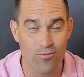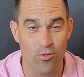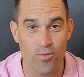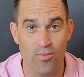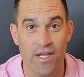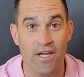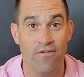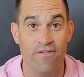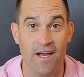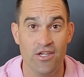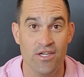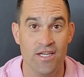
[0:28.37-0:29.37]
Well, the plantar
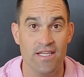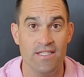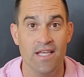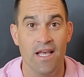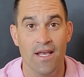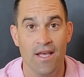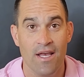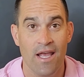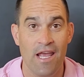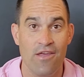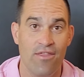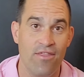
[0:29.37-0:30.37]
fascia is
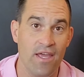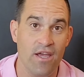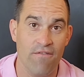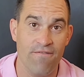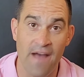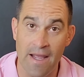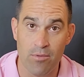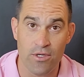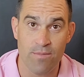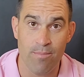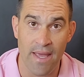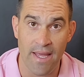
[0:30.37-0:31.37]
a thick
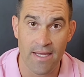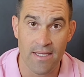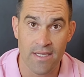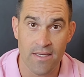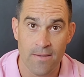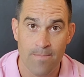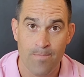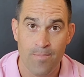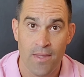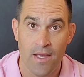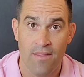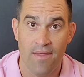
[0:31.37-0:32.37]
fibrous band
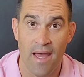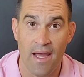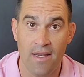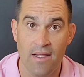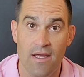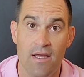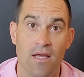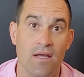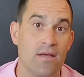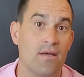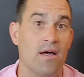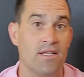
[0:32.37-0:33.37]
that
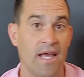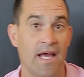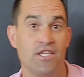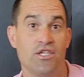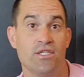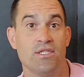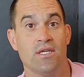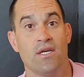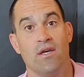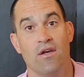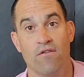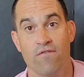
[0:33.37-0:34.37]
attaches
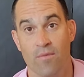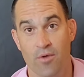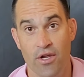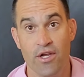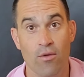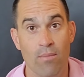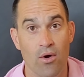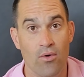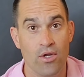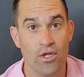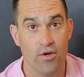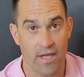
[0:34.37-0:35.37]
from your heel
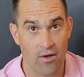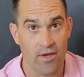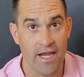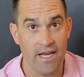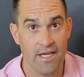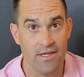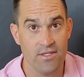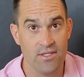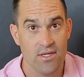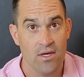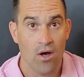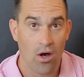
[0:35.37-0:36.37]
bone, your
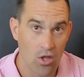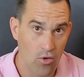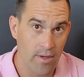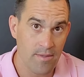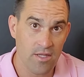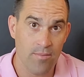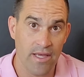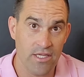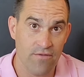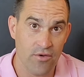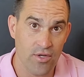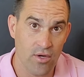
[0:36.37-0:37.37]
calcaneus, all the way up to the base
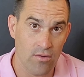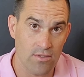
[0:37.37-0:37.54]
of your